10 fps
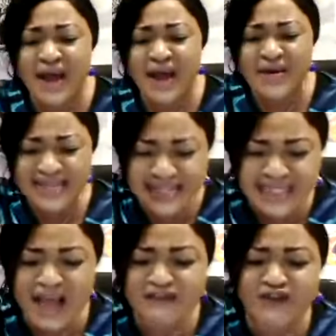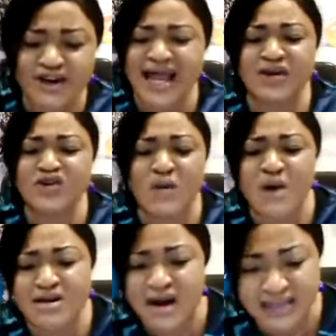there is therefore now no
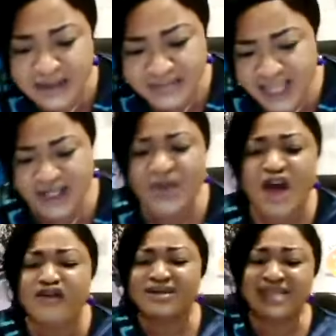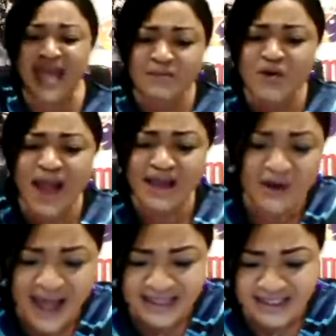more condemnation for them who
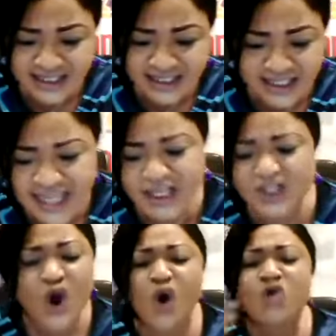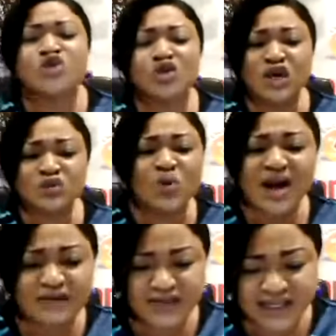are in Christ Jesus, who do not
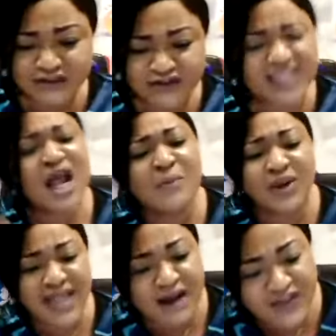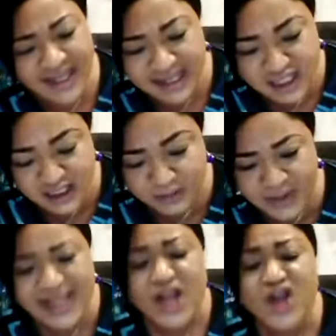walk after the flesh, but after the
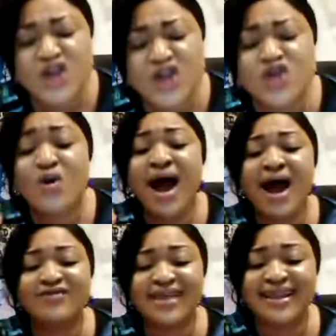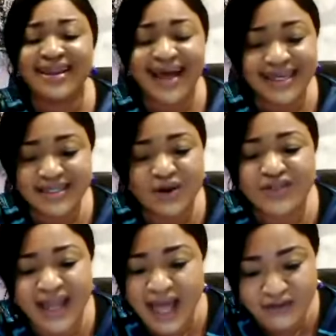Spirit. You have the light
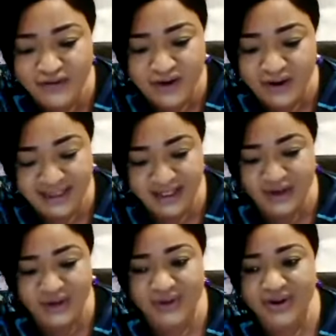of the life of God in you.